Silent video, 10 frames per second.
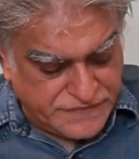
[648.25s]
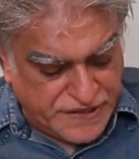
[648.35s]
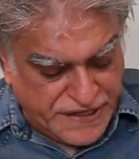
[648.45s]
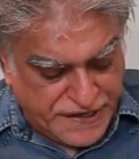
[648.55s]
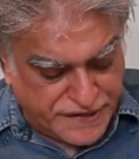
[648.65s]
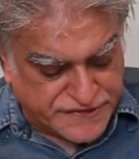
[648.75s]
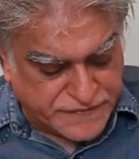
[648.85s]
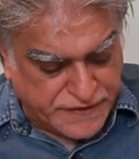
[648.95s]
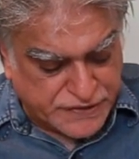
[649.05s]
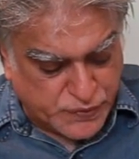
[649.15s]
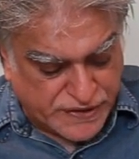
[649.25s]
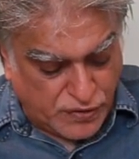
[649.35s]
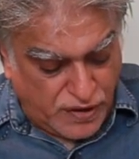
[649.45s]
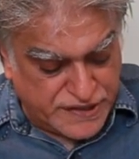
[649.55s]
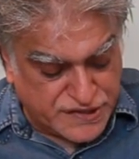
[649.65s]
The nearest word to
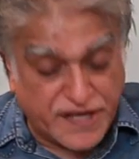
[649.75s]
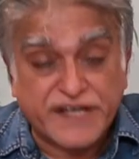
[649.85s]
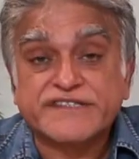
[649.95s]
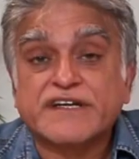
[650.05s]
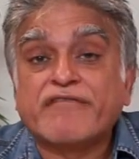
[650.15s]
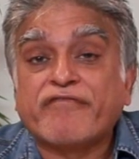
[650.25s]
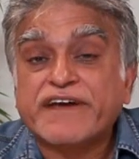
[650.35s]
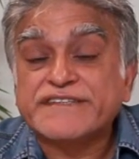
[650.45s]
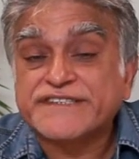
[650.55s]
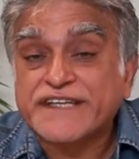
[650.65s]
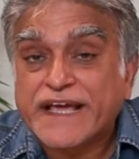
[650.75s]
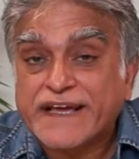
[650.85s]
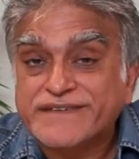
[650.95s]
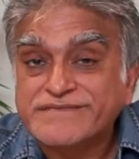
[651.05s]
acknowledging is confessing.